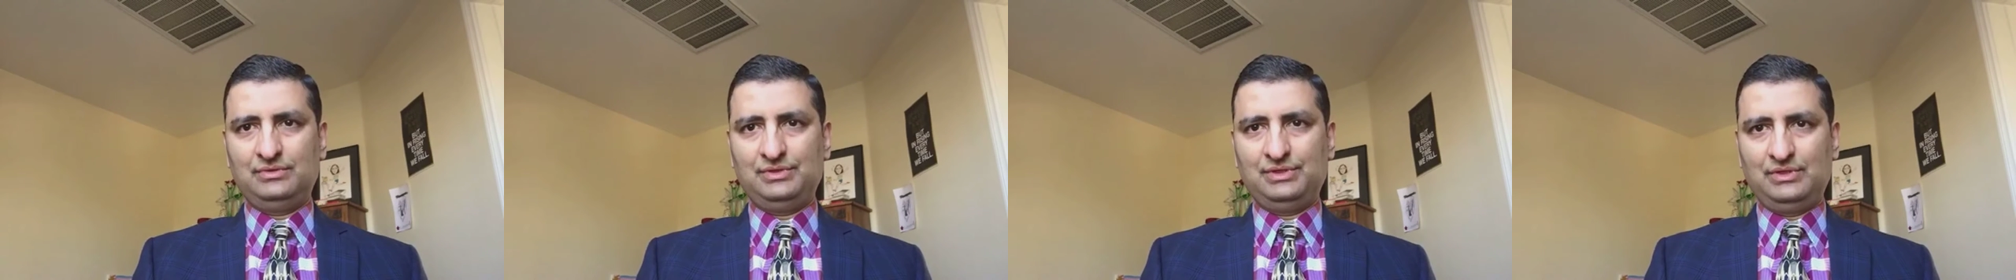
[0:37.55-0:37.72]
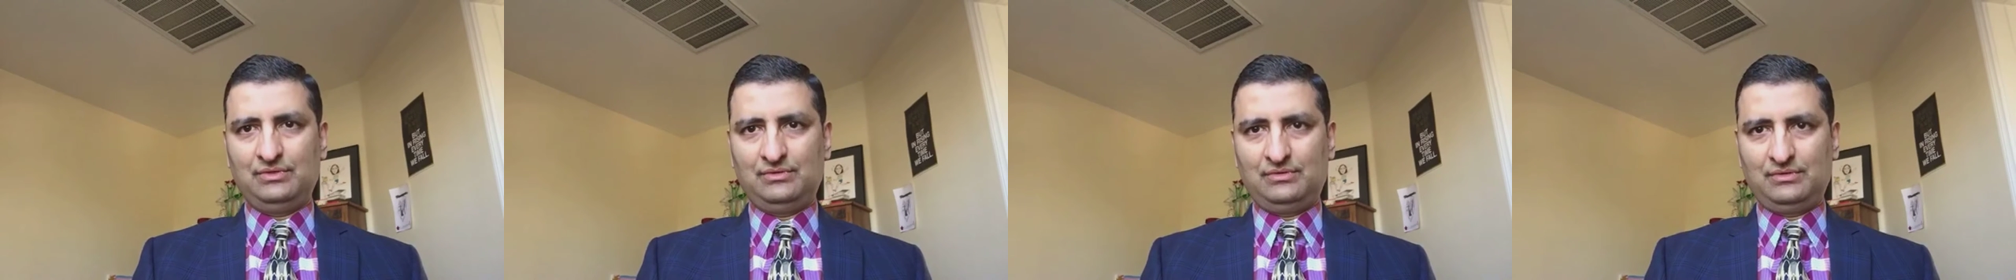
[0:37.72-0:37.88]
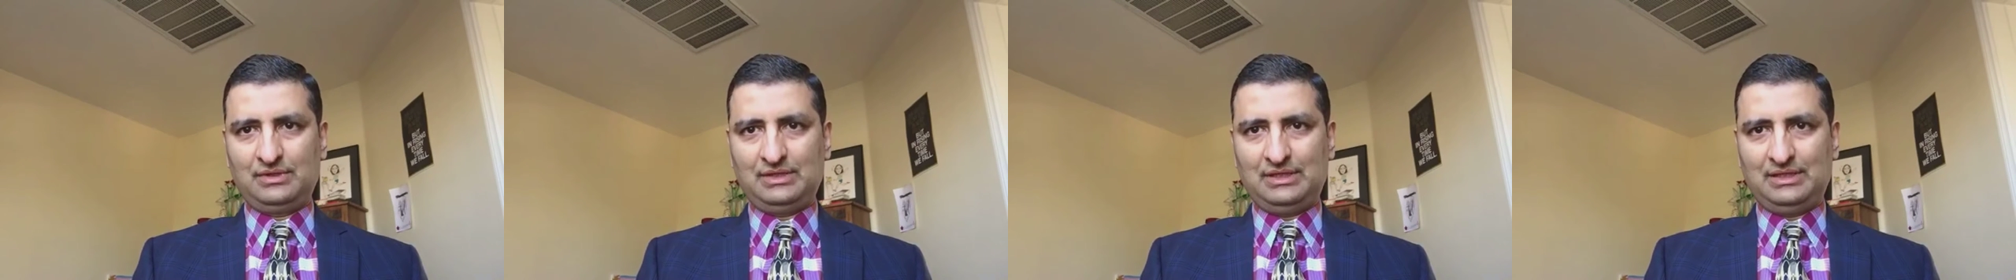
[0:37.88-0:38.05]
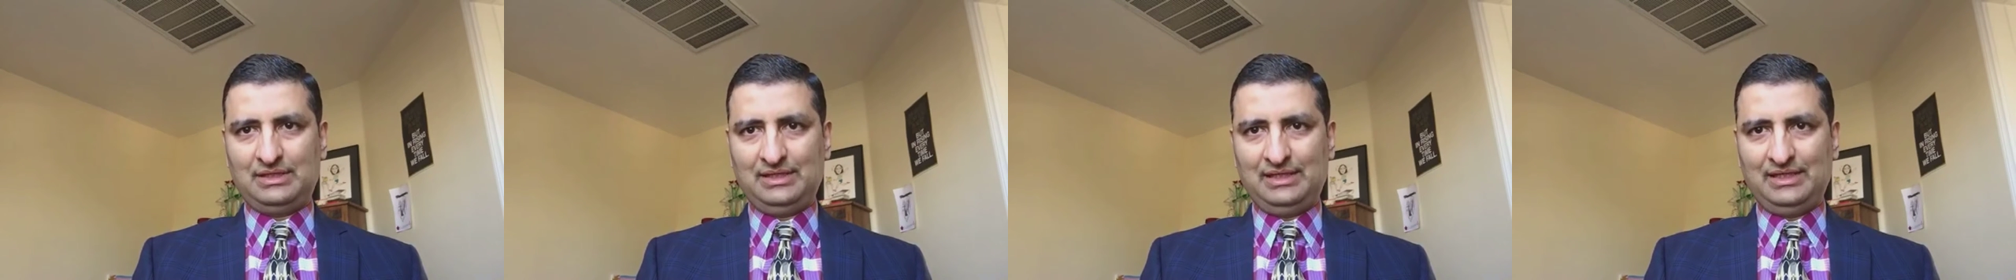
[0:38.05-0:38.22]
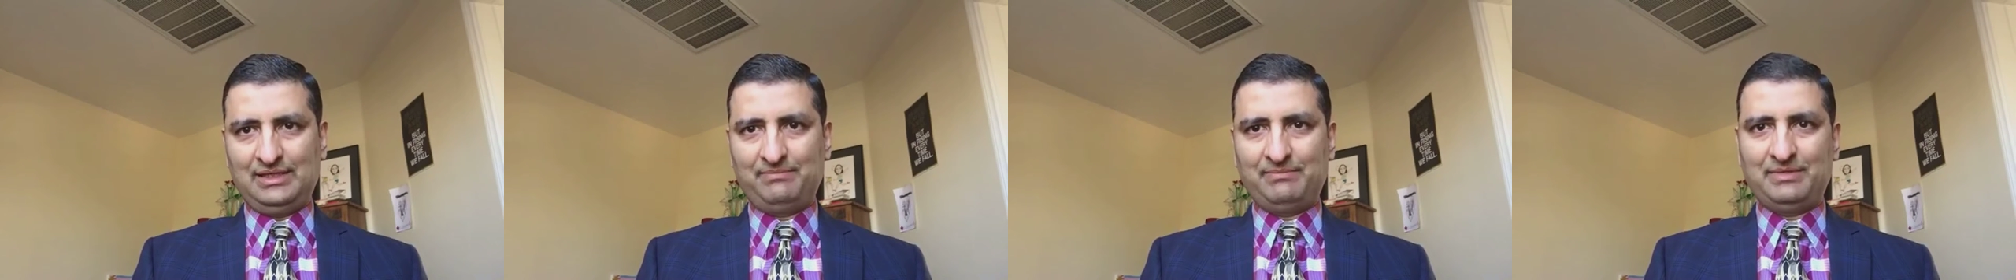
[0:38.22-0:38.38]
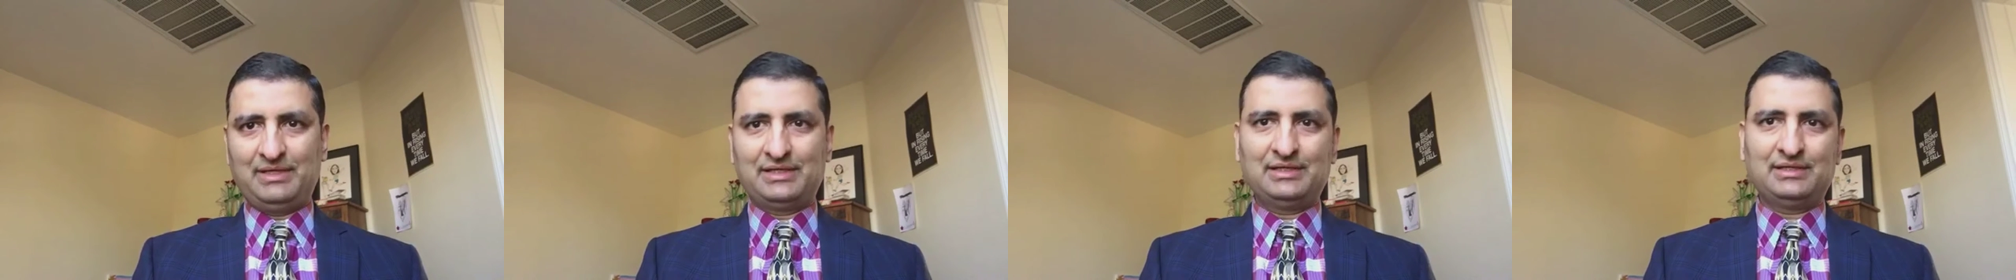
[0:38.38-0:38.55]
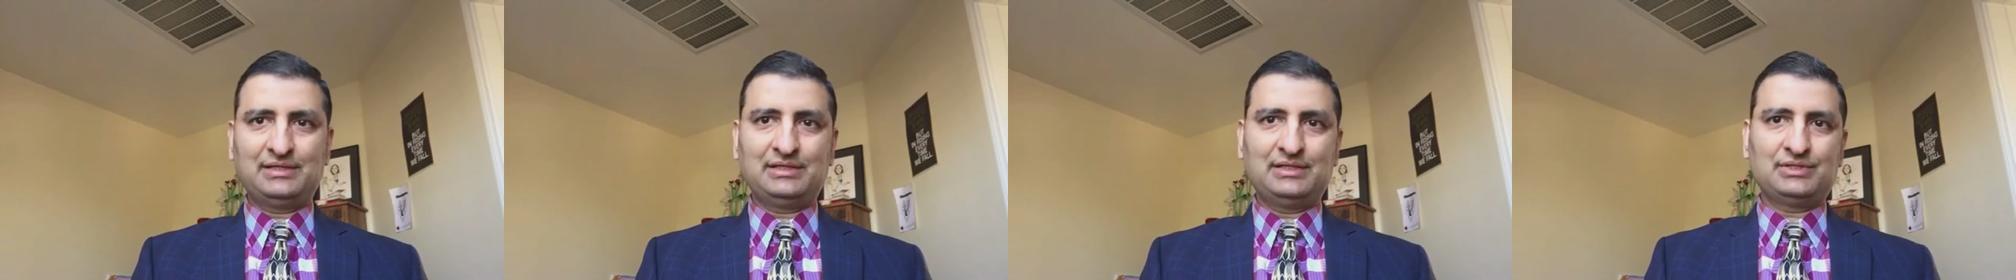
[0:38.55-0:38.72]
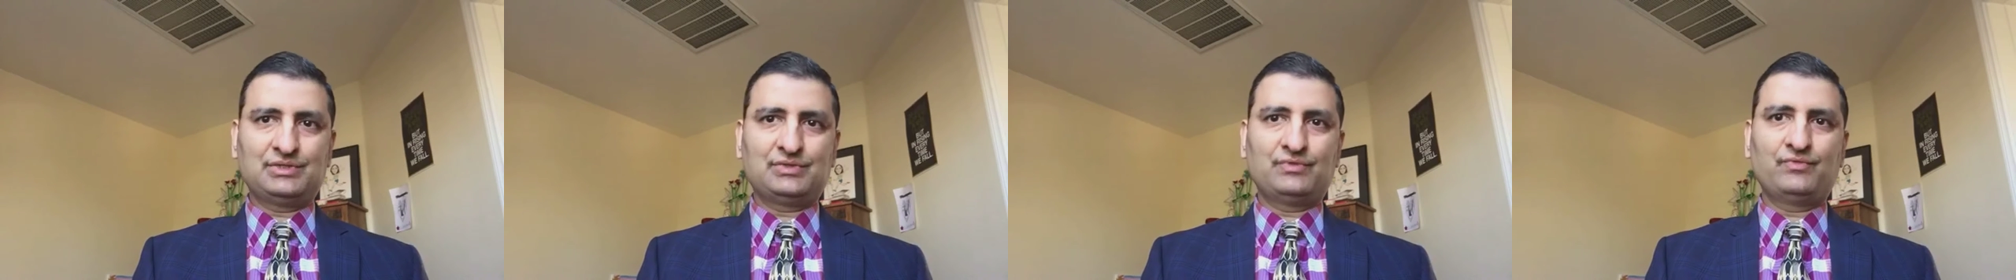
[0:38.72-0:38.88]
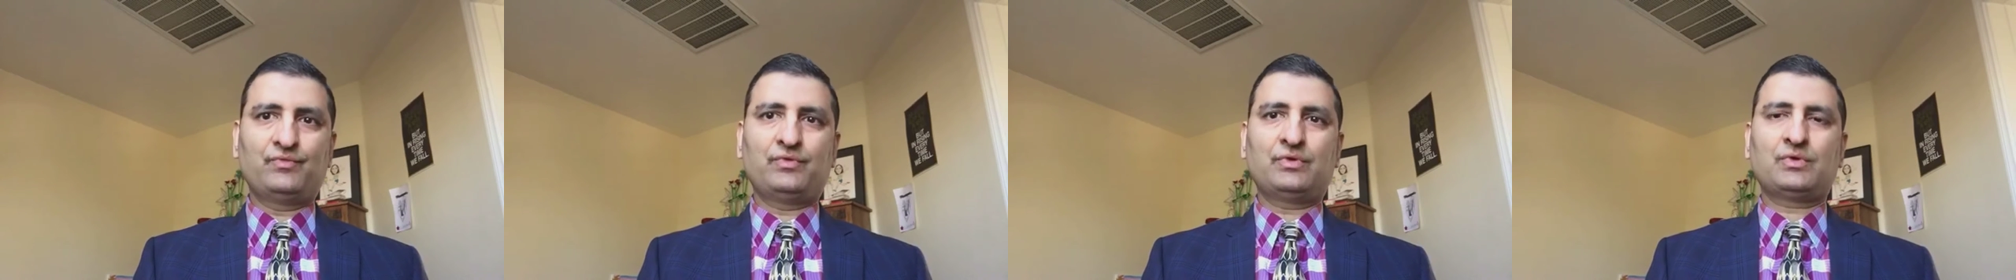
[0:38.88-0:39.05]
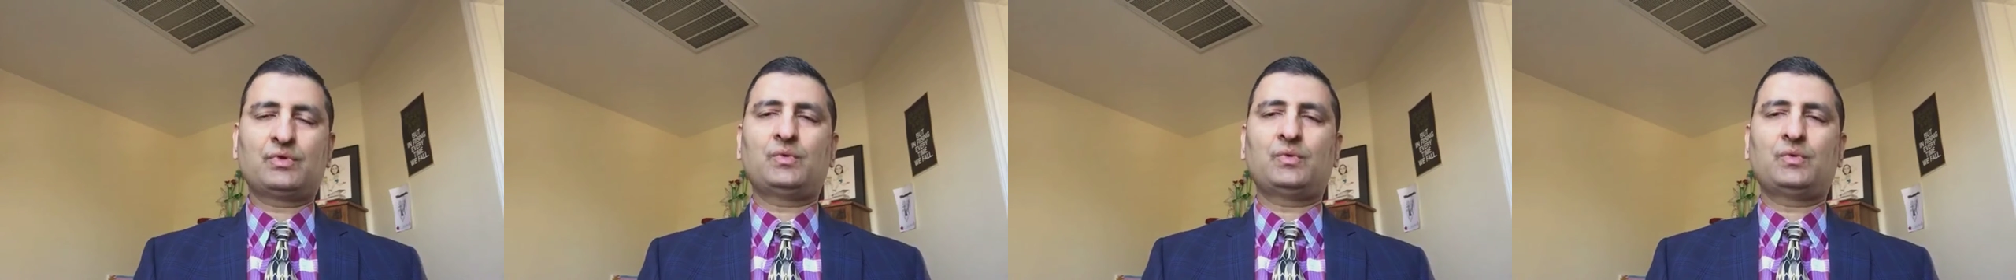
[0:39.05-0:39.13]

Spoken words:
yoga and meditation for